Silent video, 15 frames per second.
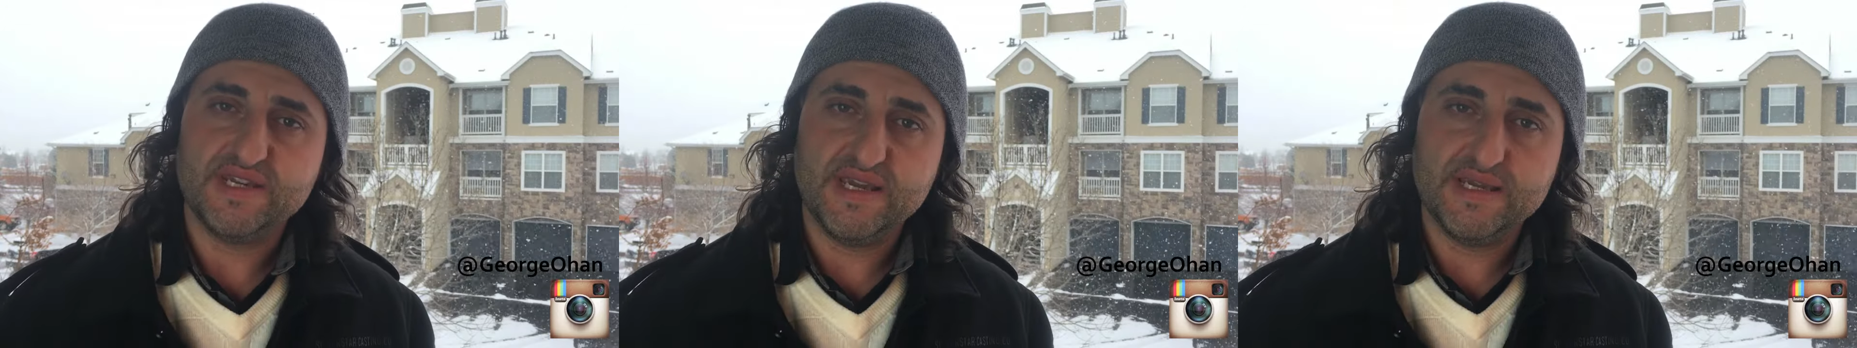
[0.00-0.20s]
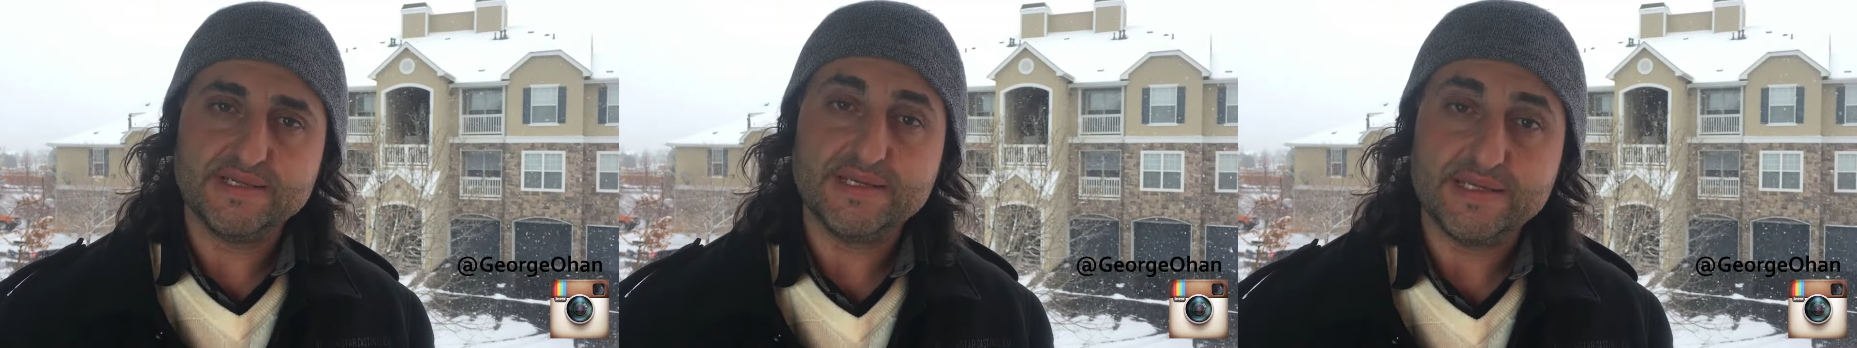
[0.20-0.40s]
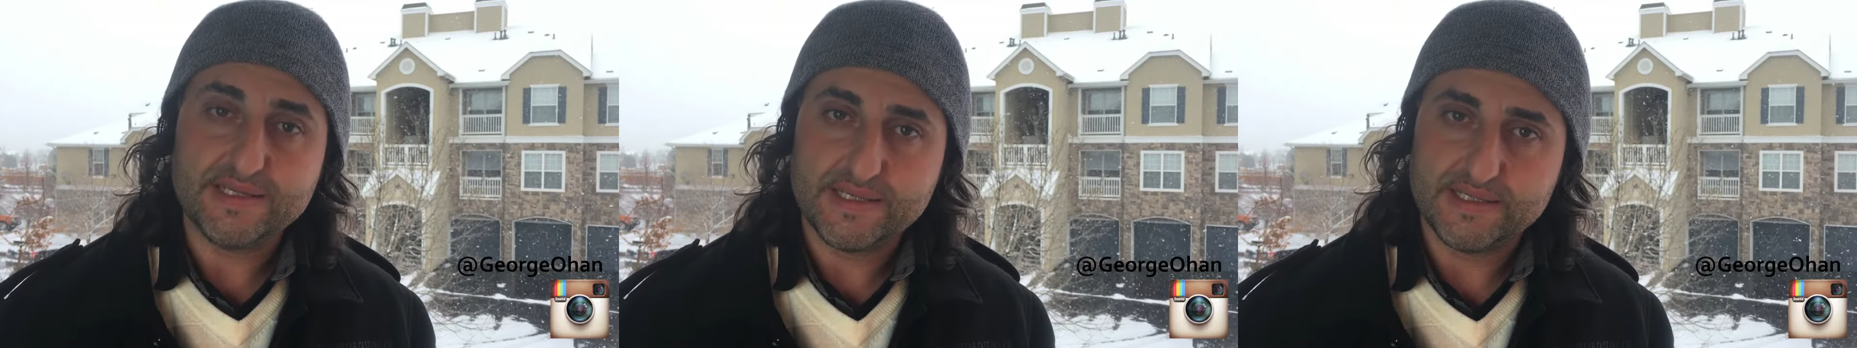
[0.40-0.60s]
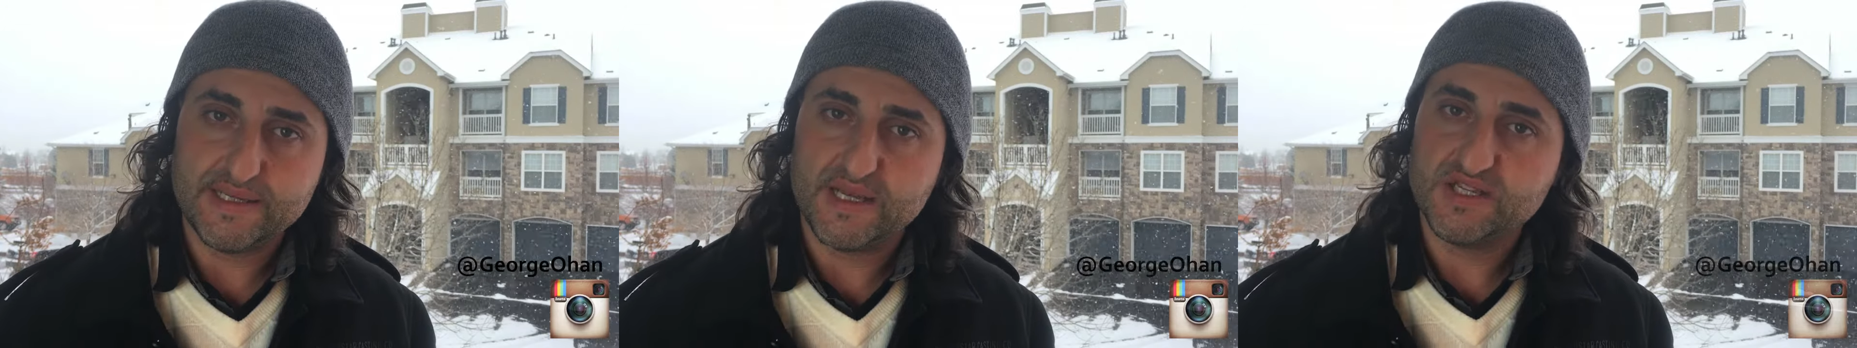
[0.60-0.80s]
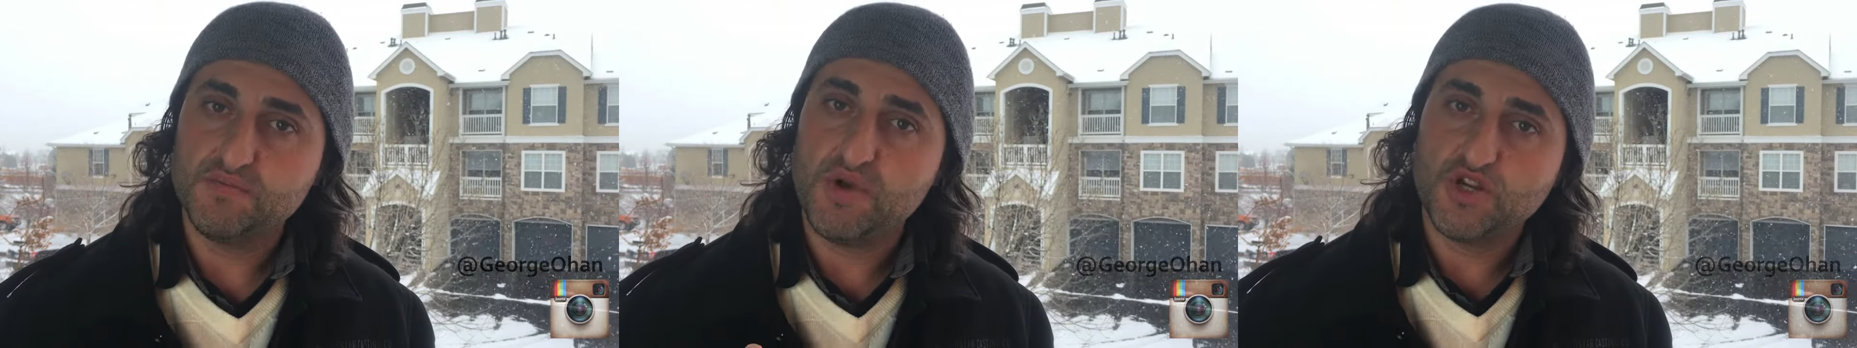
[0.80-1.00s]
get to
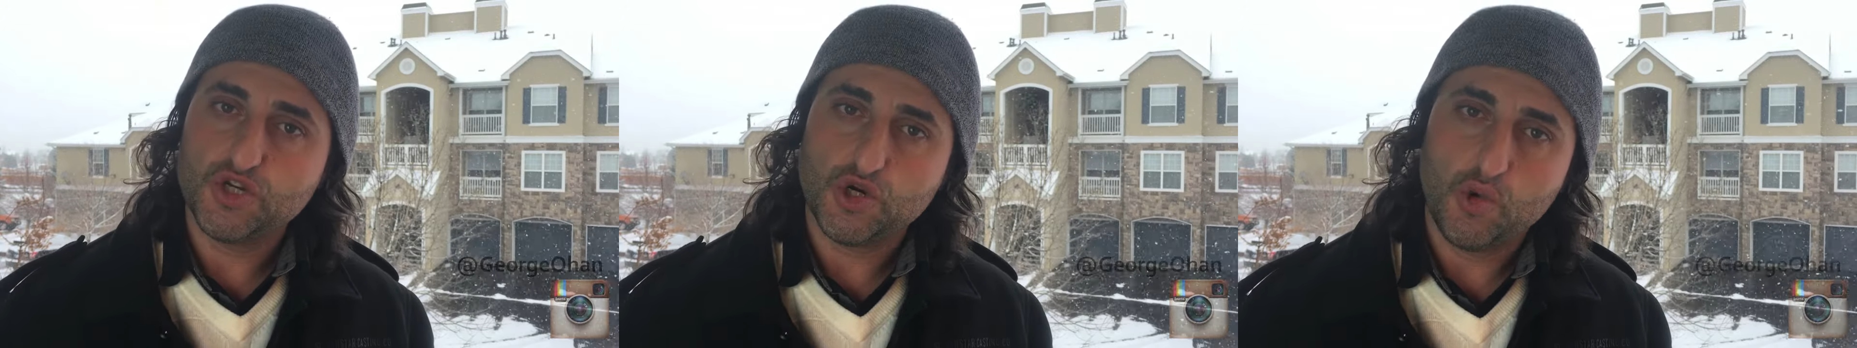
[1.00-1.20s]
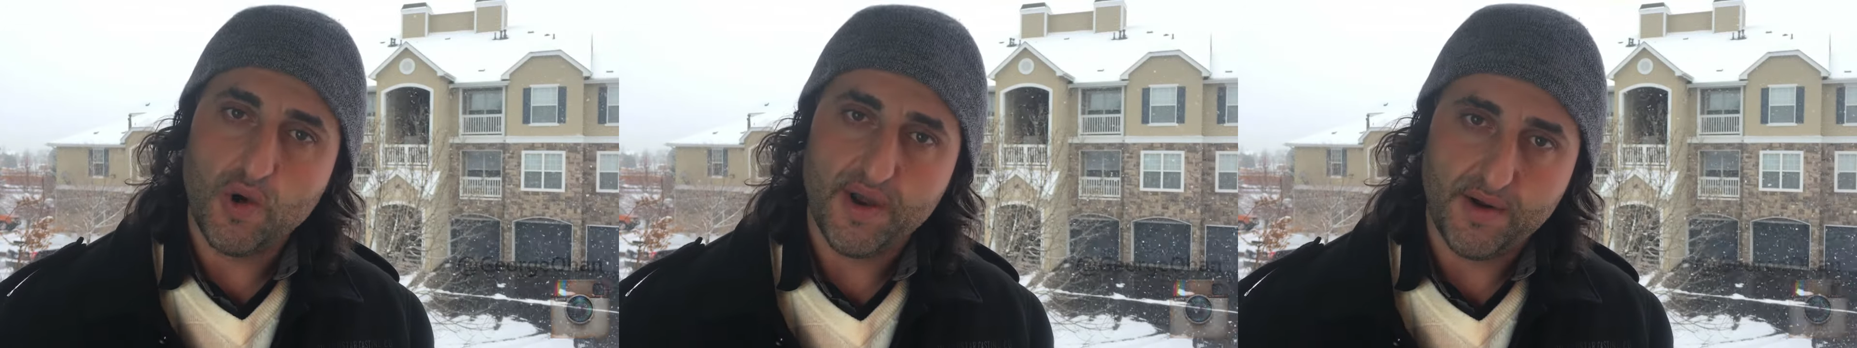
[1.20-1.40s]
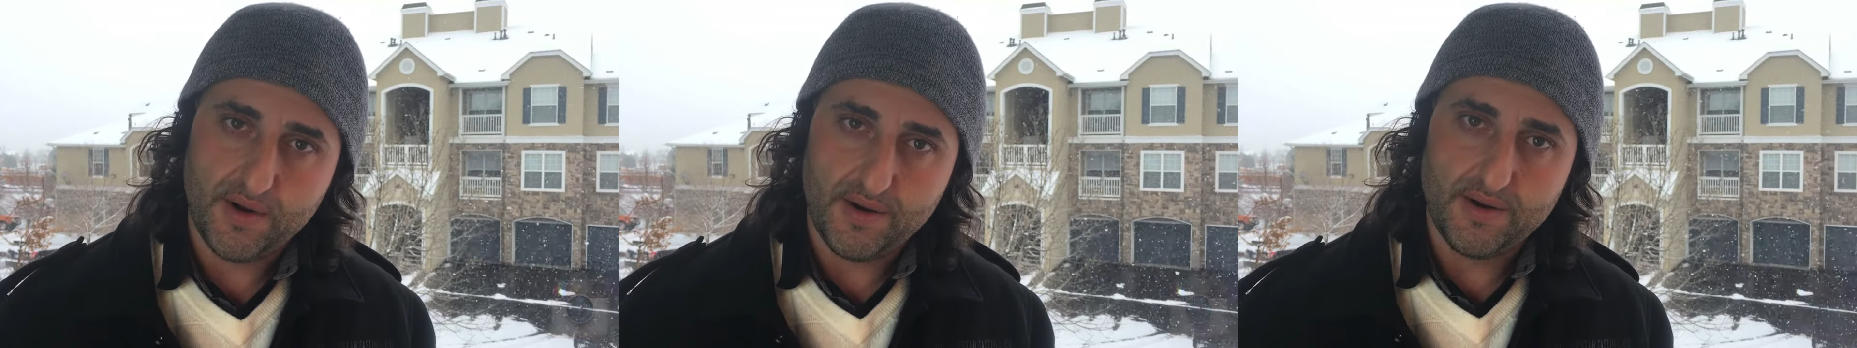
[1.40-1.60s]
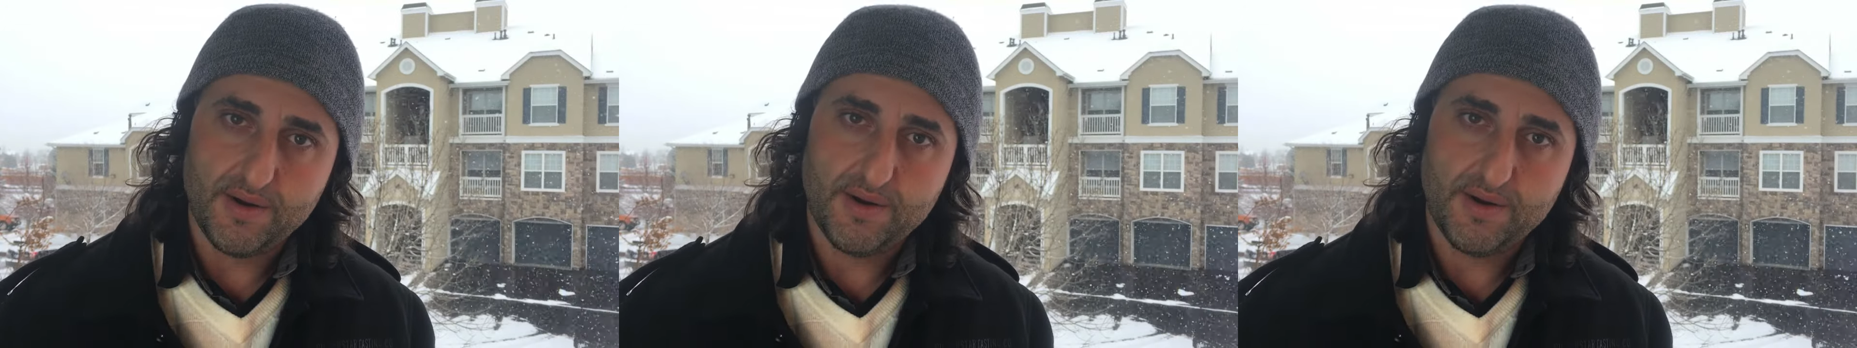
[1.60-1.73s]
success much quicker.